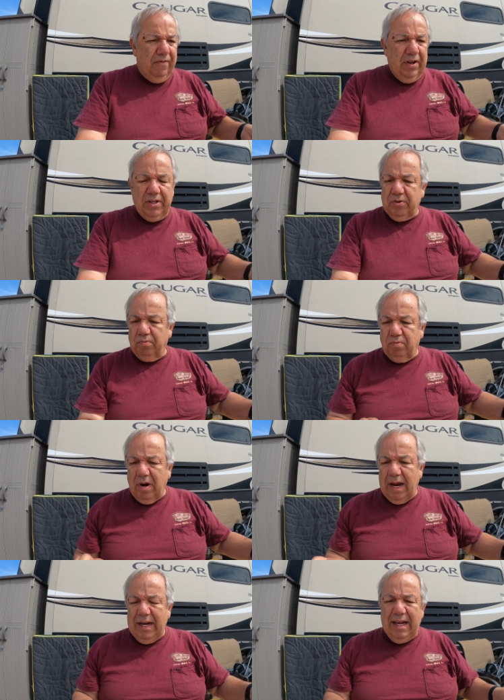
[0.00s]
fits
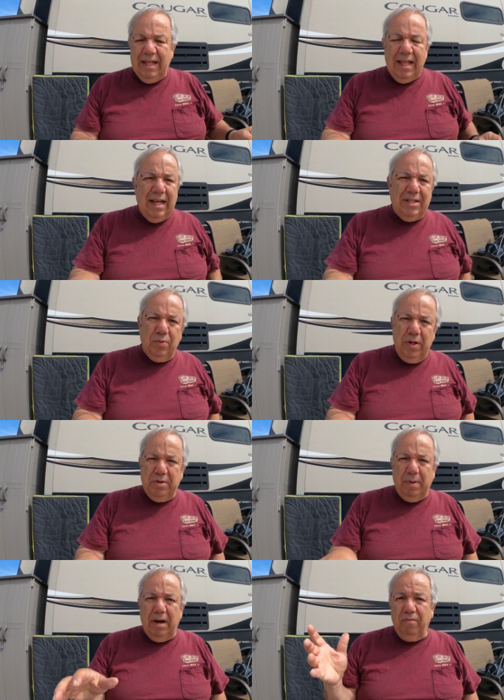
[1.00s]
right in that sweet
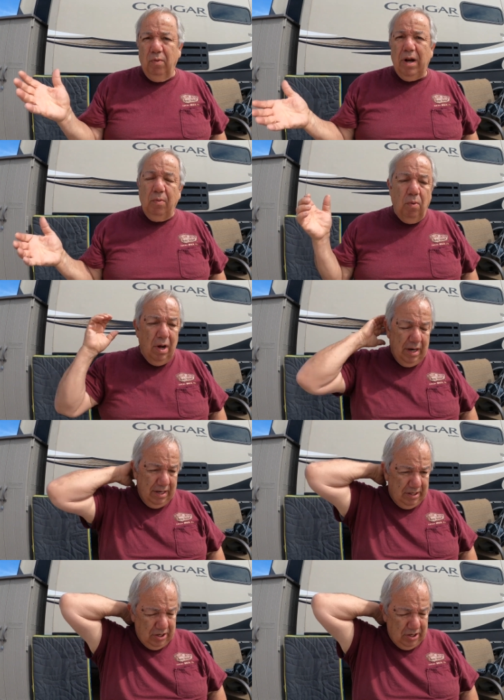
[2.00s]
spot of what I wanted.